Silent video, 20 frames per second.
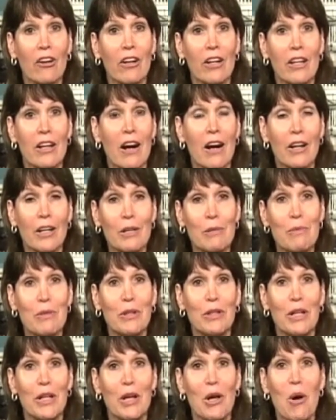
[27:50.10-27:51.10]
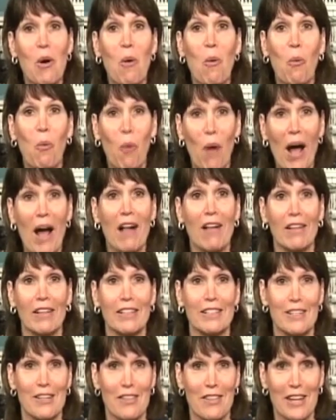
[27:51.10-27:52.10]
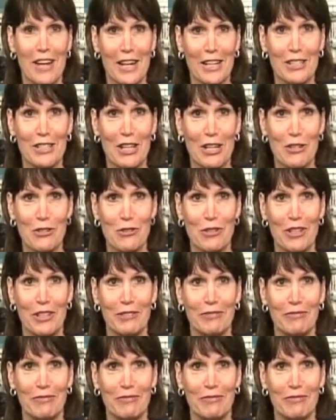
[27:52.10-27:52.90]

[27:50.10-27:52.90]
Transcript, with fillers: in our community well into the next century.